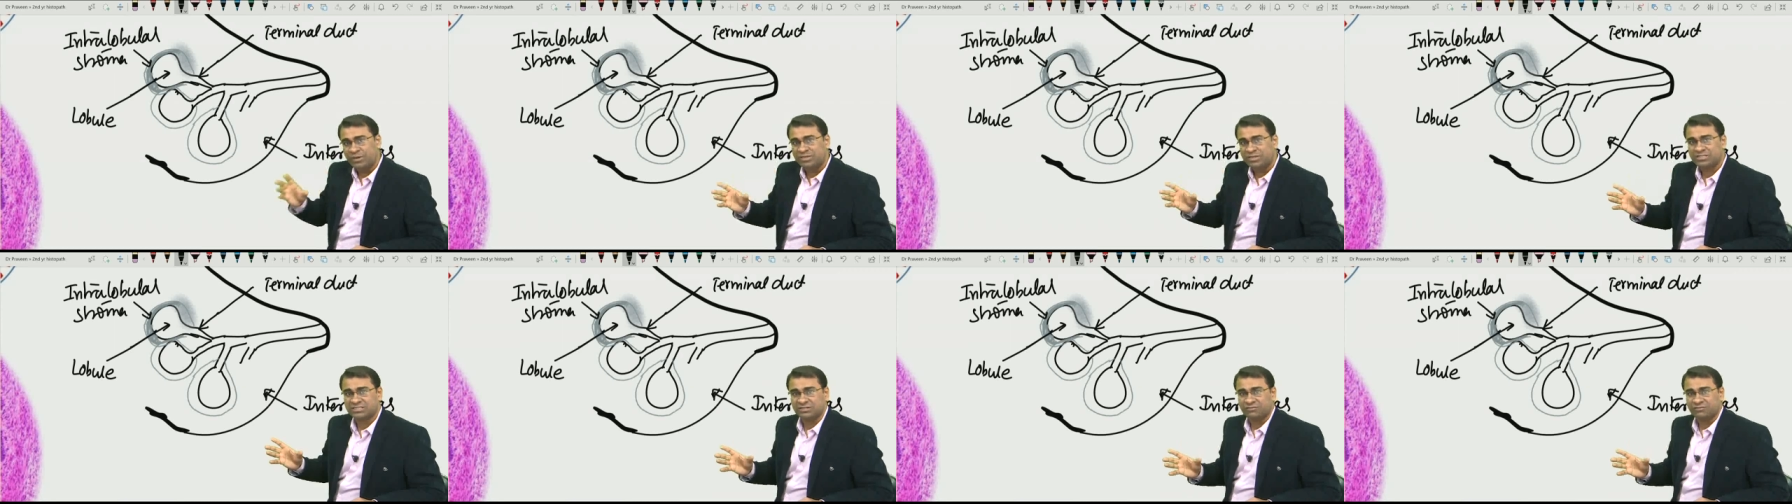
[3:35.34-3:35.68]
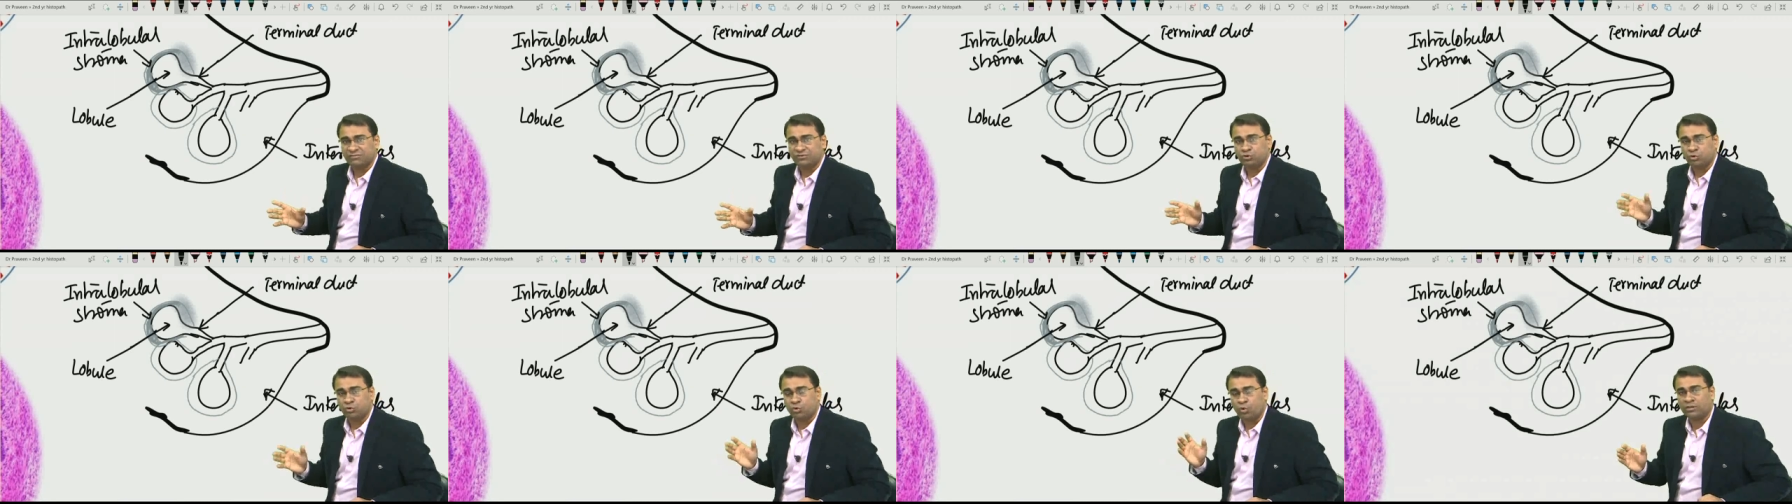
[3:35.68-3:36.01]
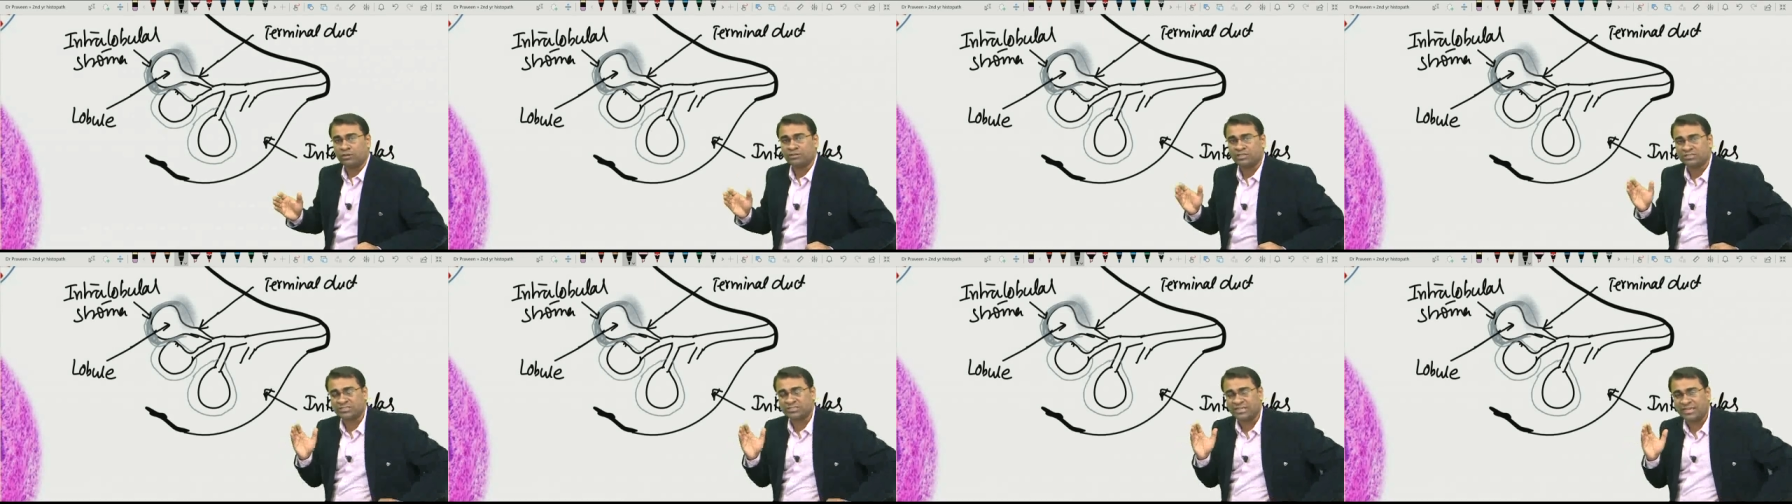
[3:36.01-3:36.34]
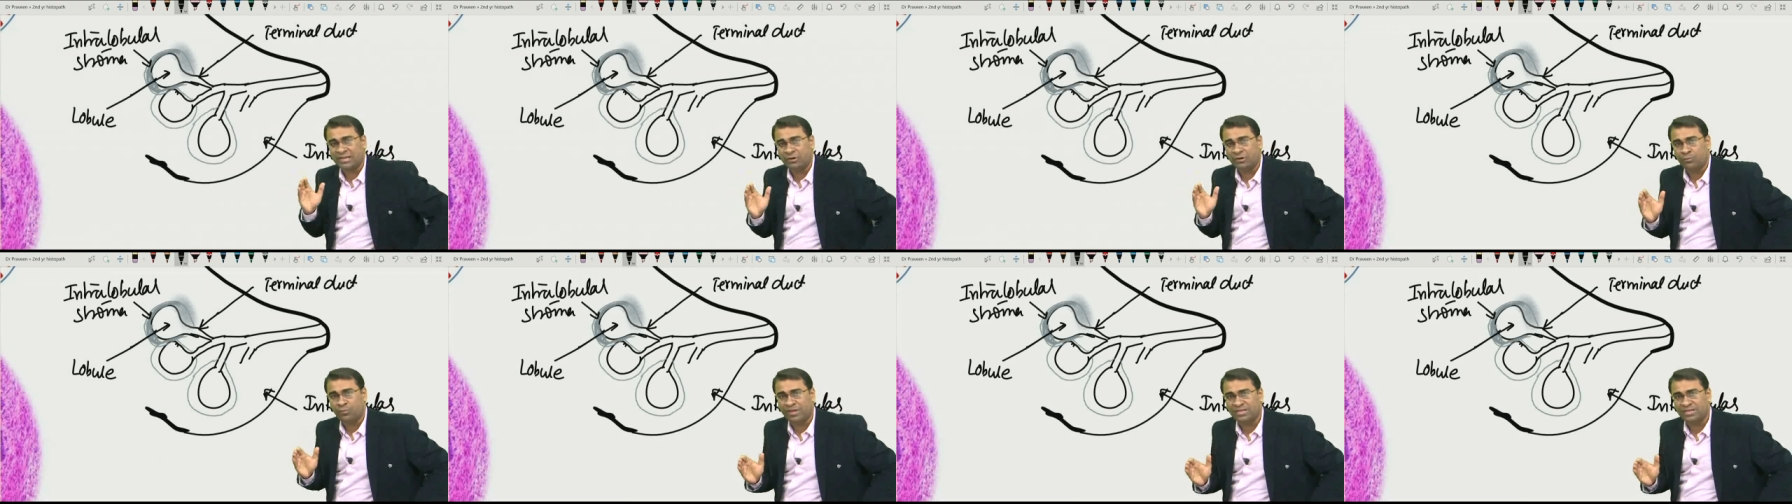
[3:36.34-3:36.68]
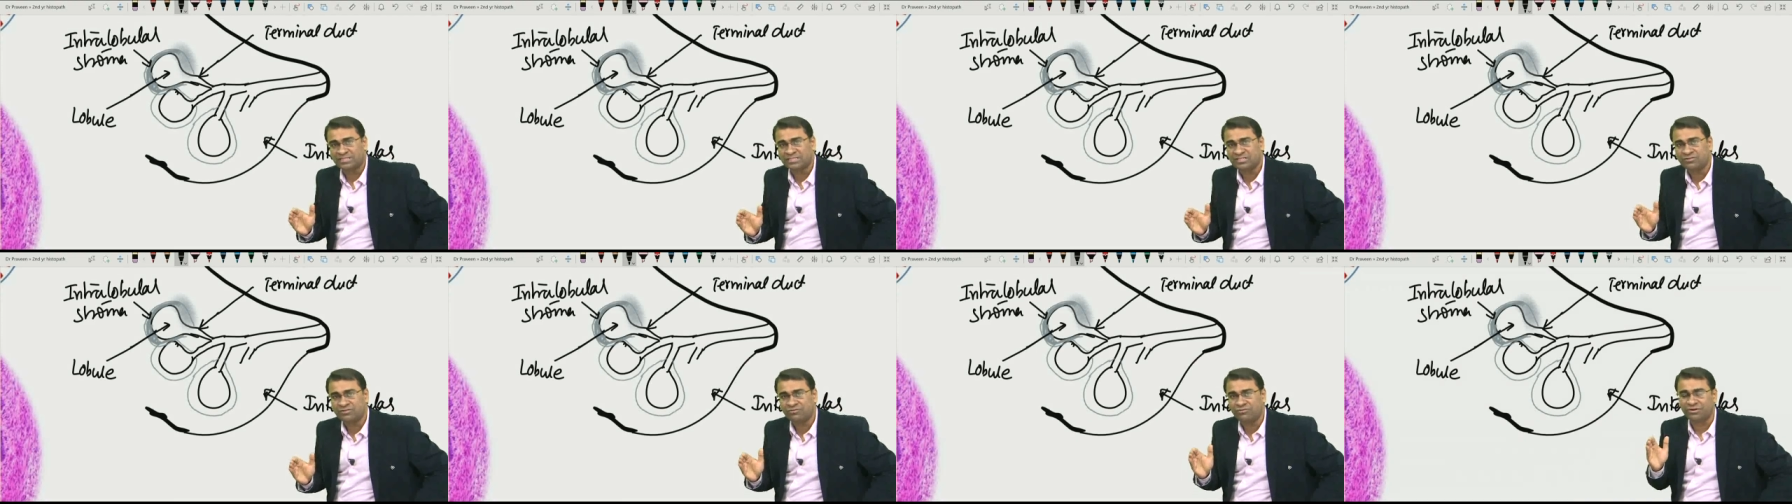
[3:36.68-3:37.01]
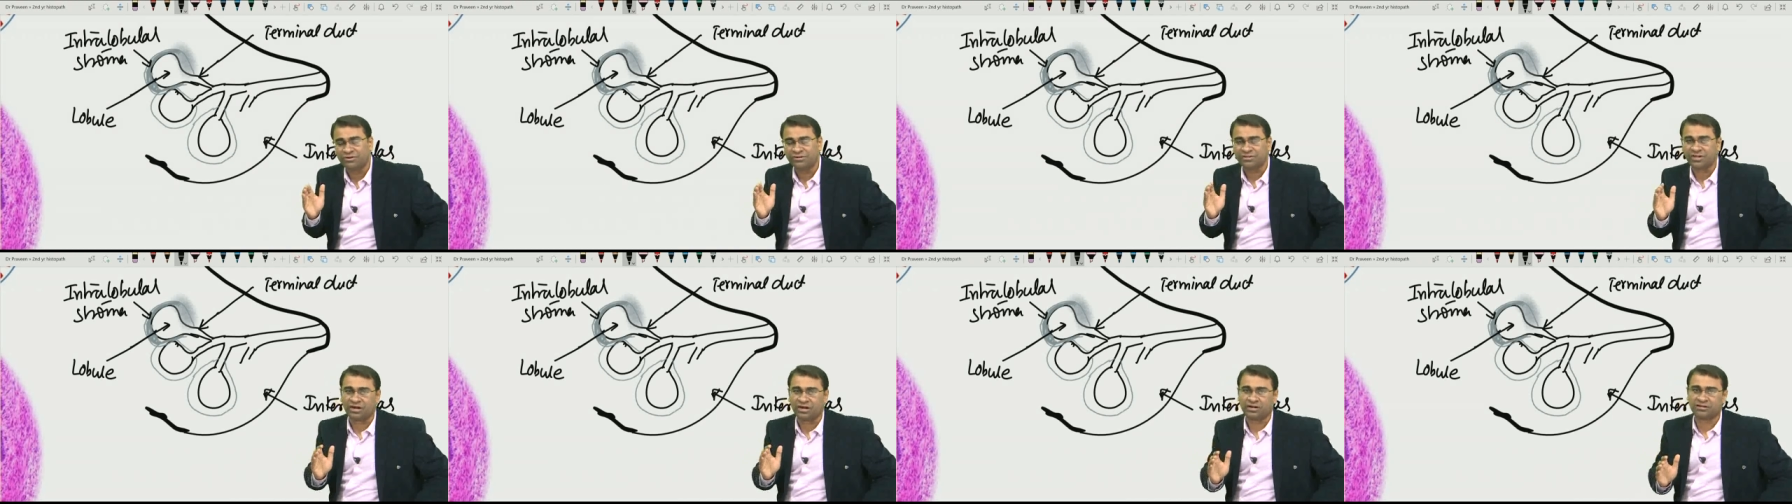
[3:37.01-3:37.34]
invasive, you call this invasive
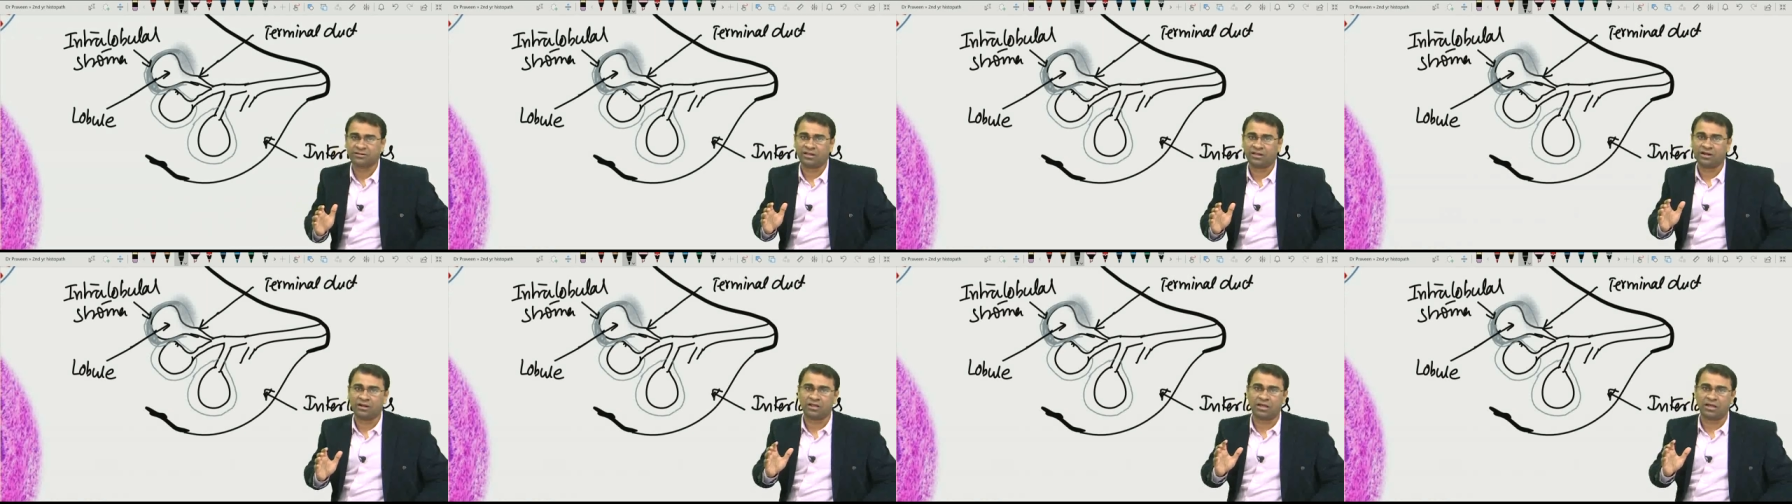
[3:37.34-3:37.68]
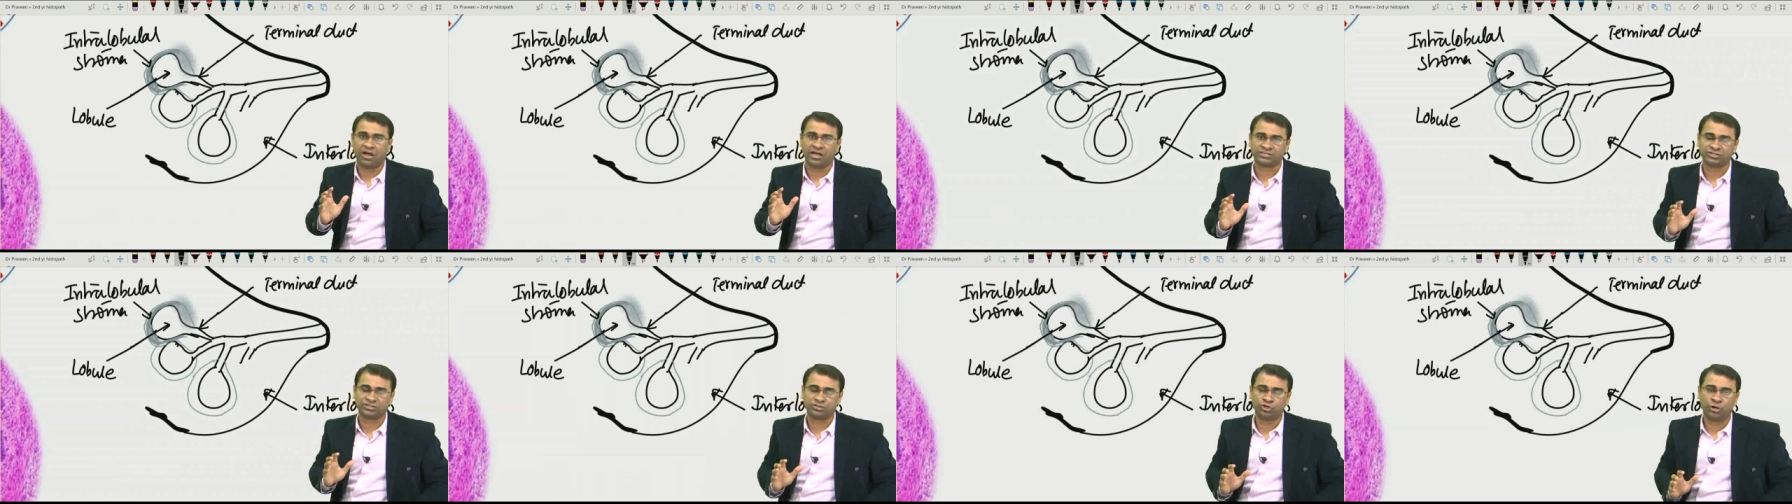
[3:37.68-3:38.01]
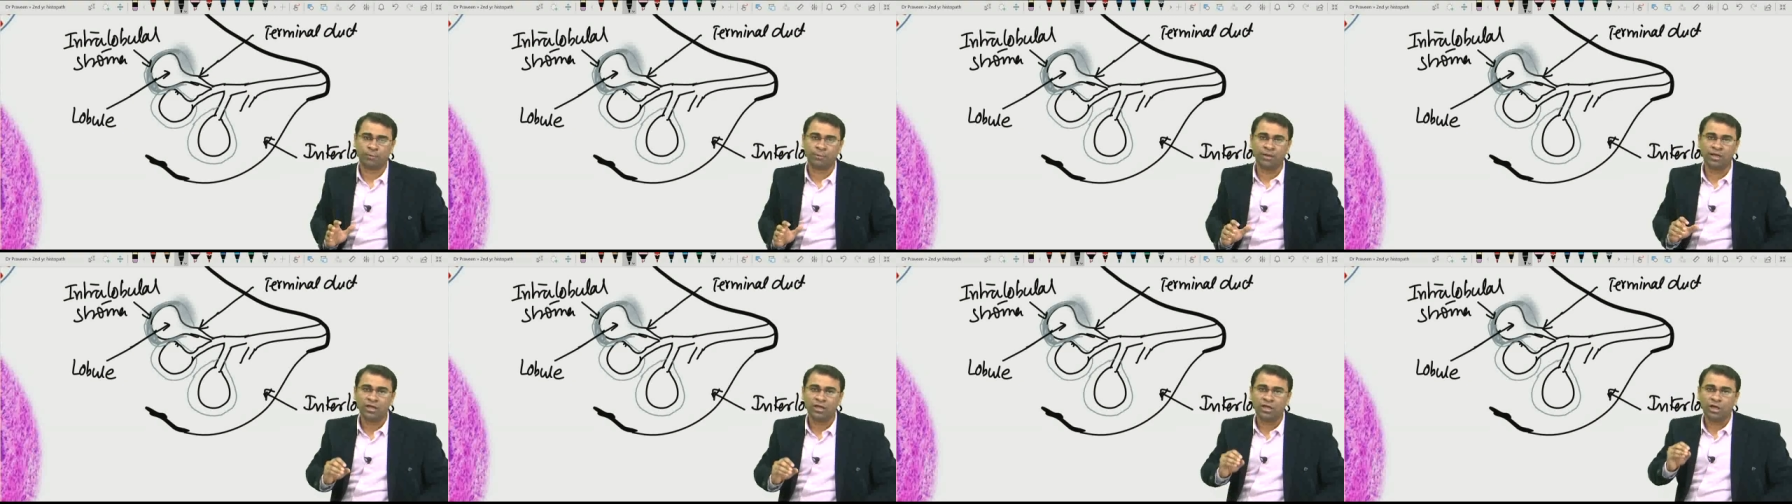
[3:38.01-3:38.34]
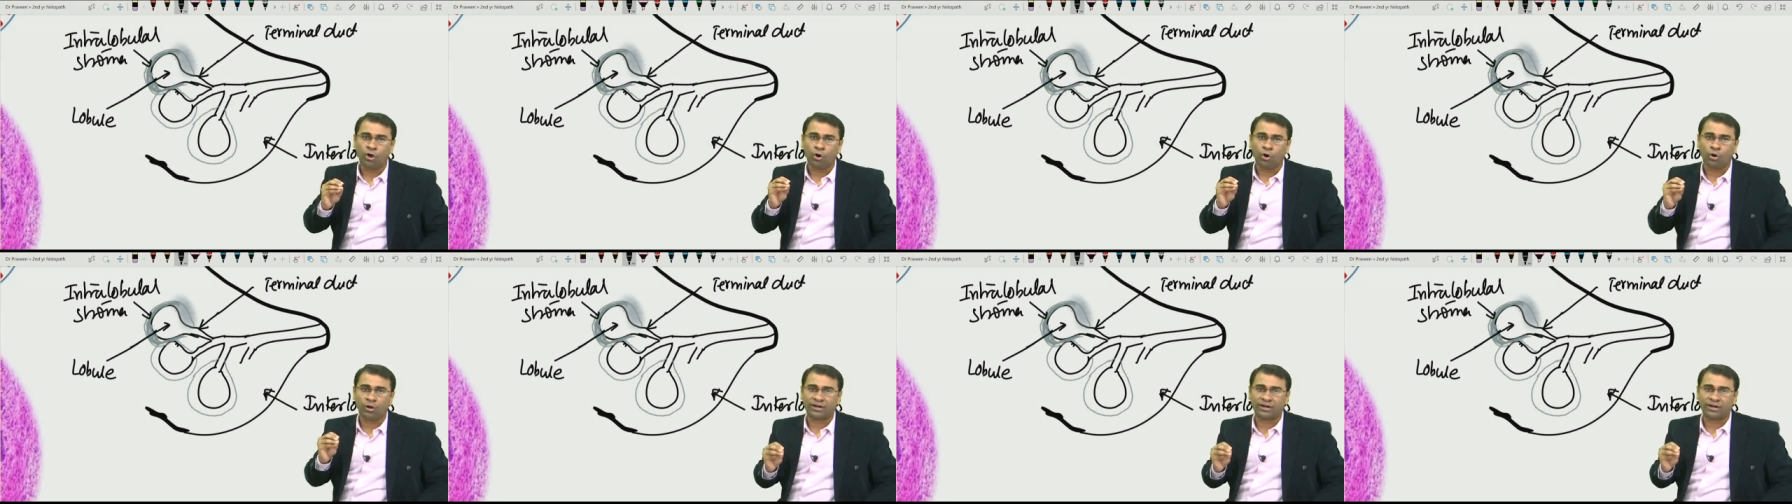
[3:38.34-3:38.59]
ductal carcinoma